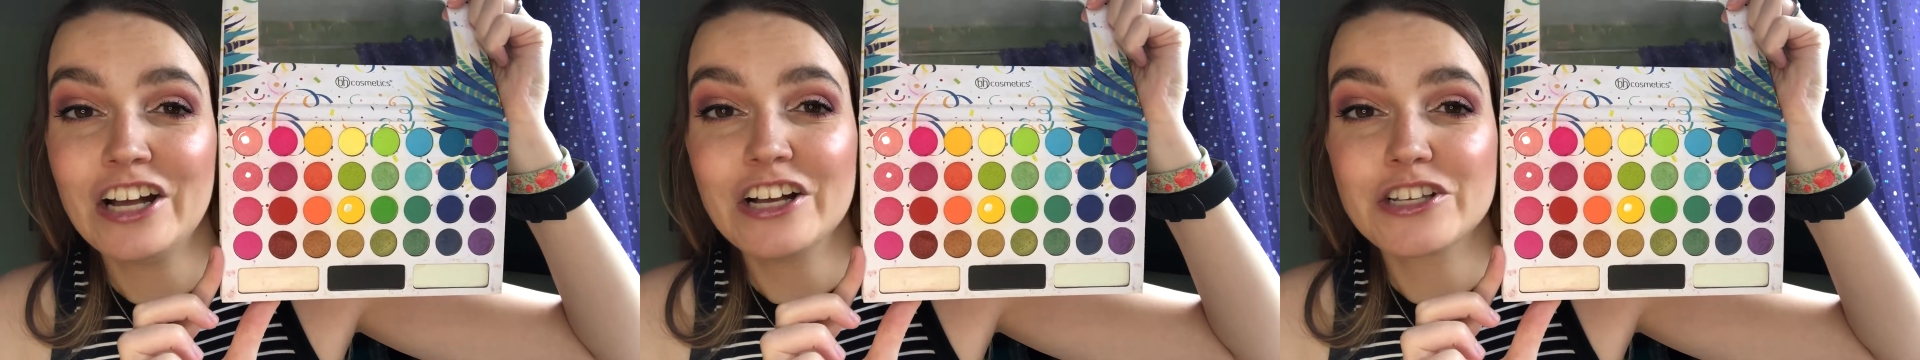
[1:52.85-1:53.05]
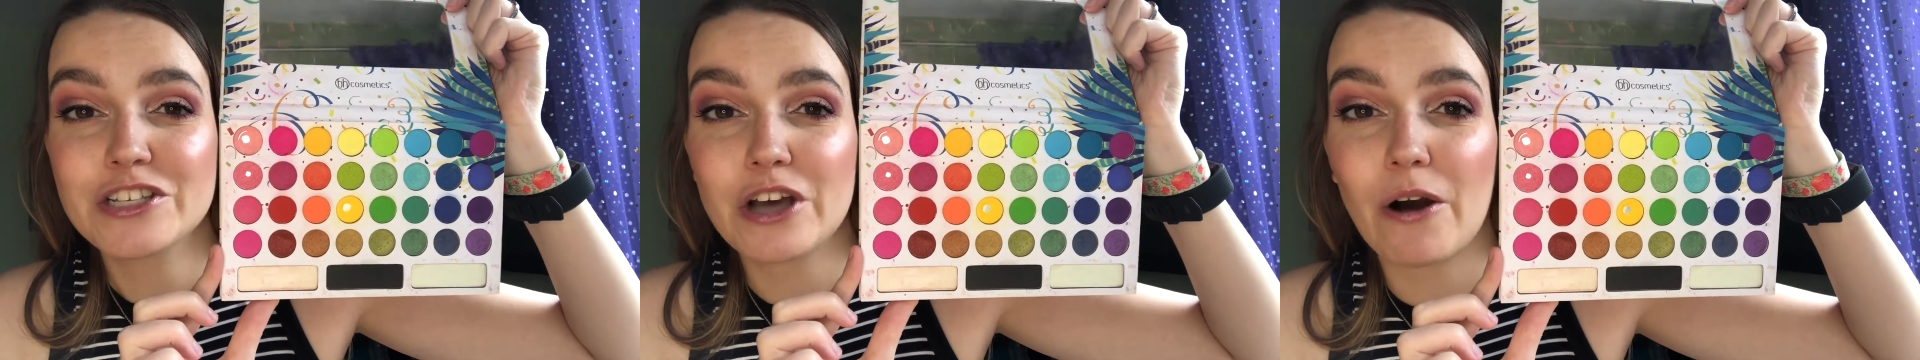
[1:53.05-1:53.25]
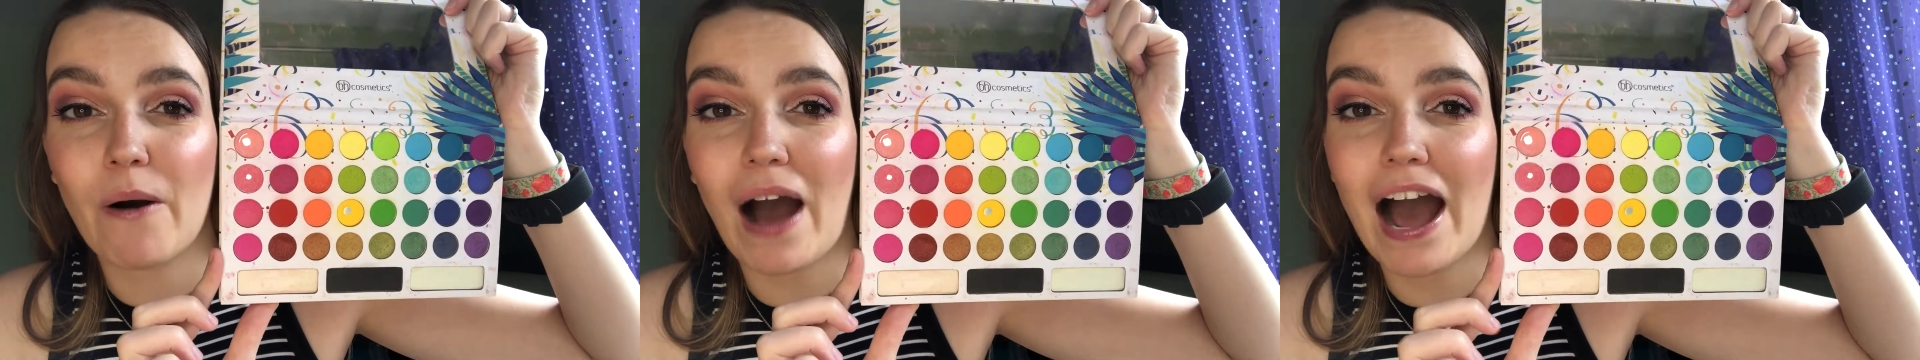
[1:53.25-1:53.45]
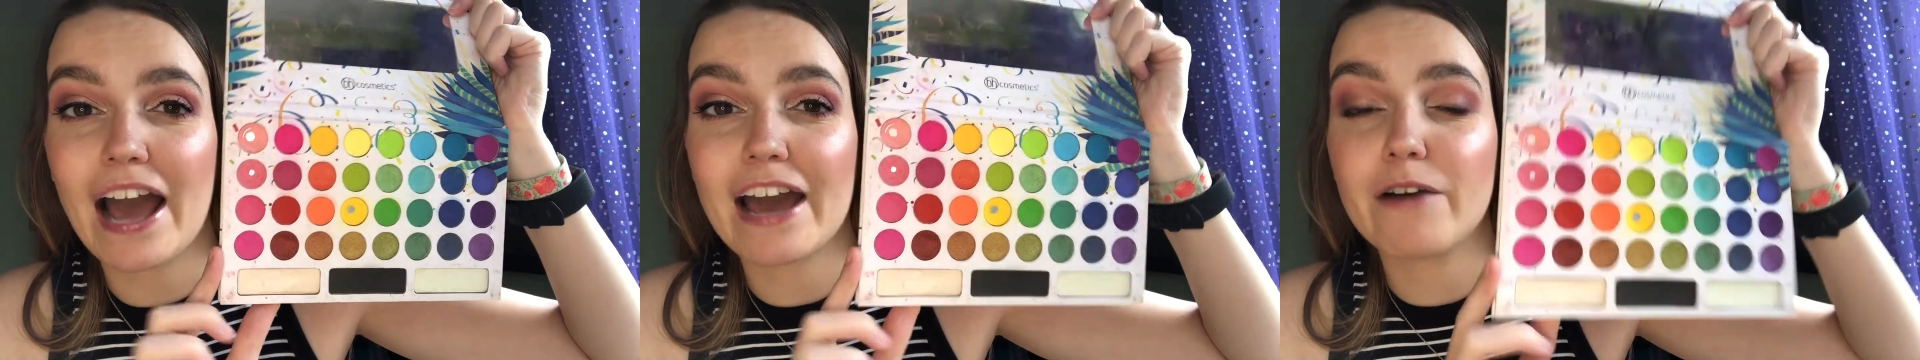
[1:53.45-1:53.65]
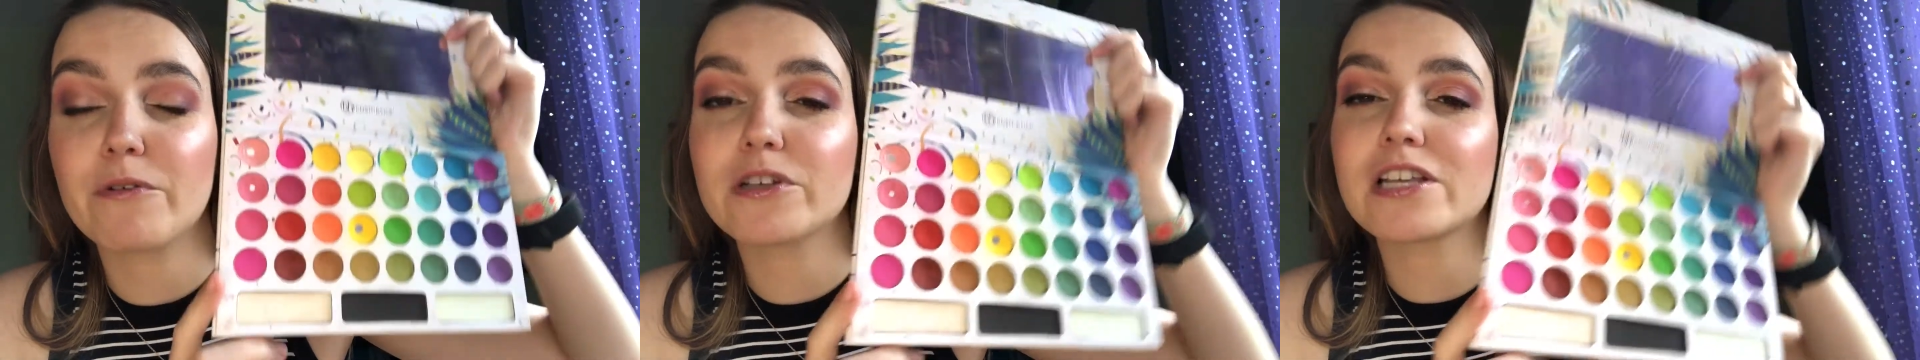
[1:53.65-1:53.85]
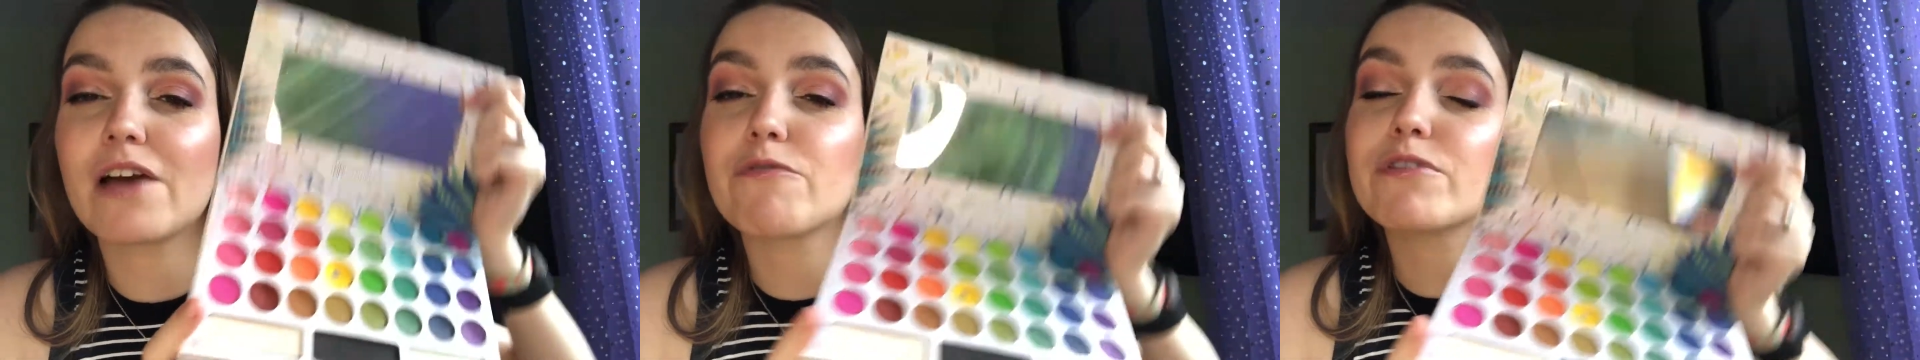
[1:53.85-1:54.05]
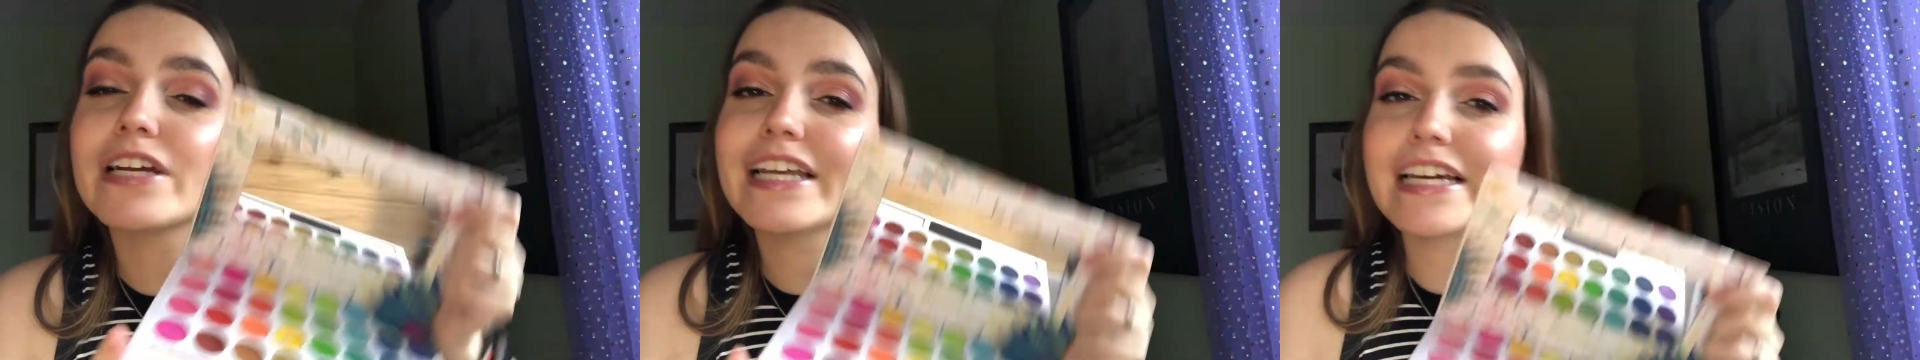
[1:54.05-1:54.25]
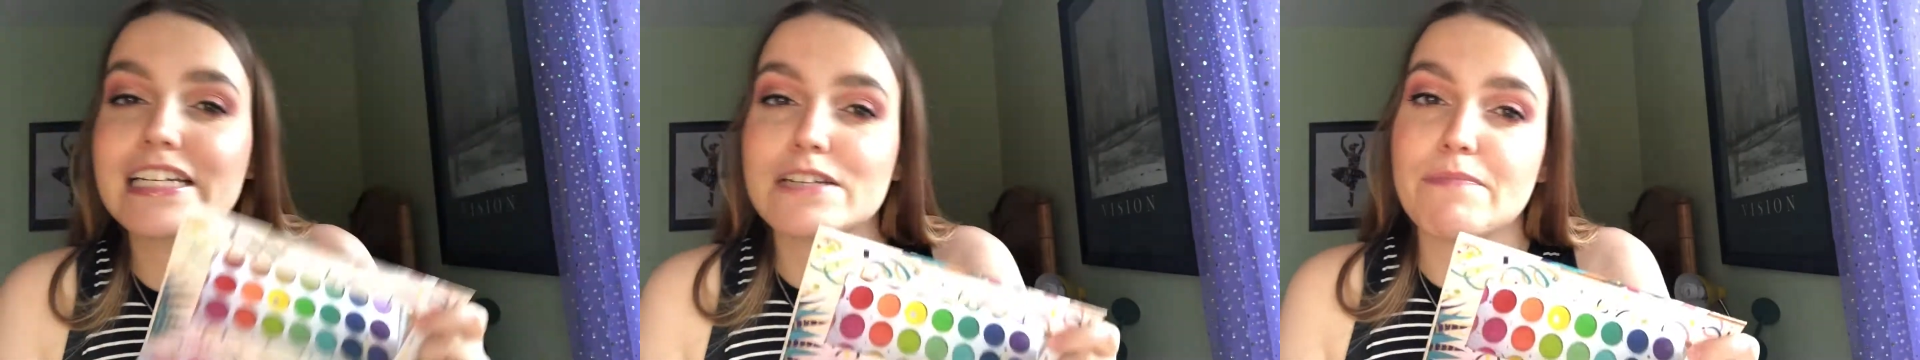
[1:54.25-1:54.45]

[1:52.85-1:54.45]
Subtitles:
So I was really into